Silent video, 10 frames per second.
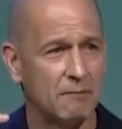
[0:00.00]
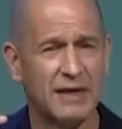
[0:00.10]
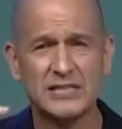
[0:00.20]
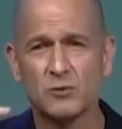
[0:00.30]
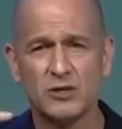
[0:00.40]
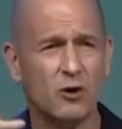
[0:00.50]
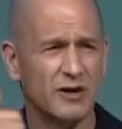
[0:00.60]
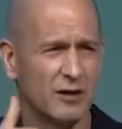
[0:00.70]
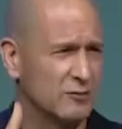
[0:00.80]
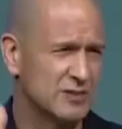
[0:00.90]
That's what, you don't get
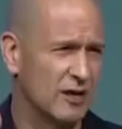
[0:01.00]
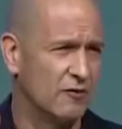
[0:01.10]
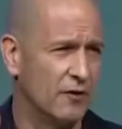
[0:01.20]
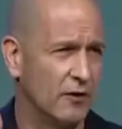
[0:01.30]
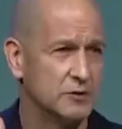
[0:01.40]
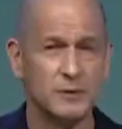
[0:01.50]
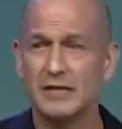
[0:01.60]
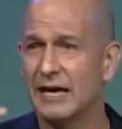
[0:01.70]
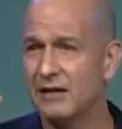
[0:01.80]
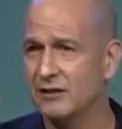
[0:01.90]
it on cell phones, but you
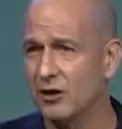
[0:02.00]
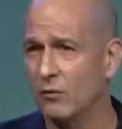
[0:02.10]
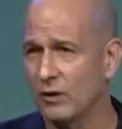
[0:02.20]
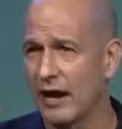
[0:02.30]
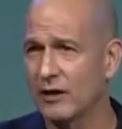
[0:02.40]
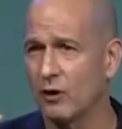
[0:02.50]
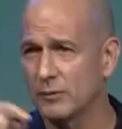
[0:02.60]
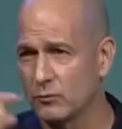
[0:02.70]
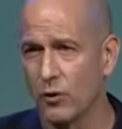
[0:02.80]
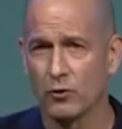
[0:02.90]
get it, you know, when I grew up with
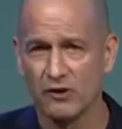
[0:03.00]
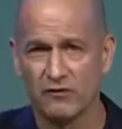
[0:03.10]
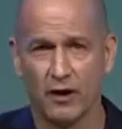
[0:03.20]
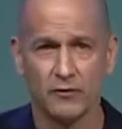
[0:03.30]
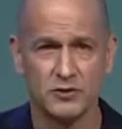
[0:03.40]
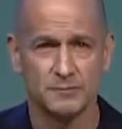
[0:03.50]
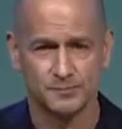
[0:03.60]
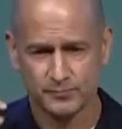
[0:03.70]
the rotary phones.